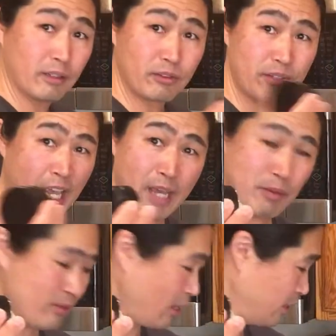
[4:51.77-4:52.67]
just
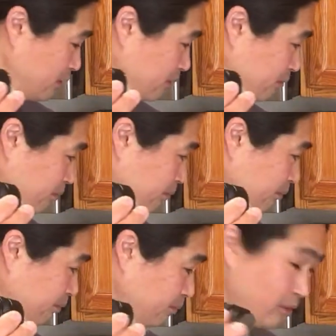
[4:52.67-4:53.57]
Amazon
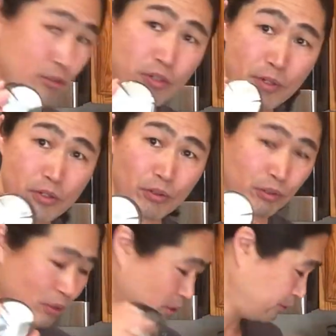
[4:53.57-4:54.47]
distribution
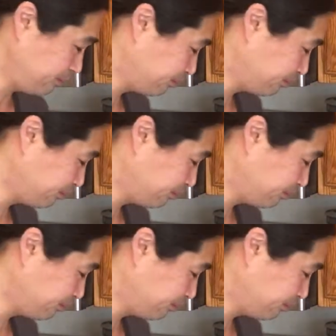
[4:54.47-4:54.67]
tool,